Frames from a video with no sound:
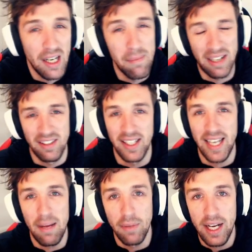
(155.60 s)
Come back to the
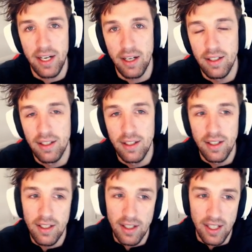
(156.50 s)
game later,
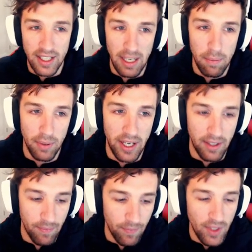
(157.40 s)
keep
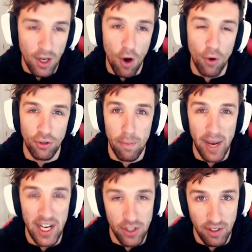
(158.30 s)
playing. Also,
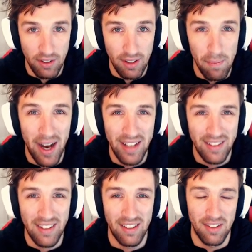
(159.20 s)
patience,
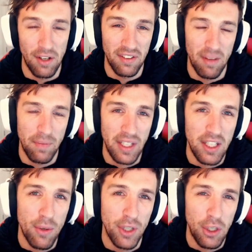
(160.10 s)
masters is not something
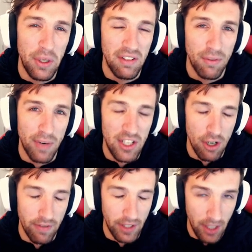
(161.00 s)
you are going to reach
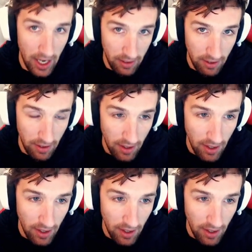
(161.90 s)
overnight.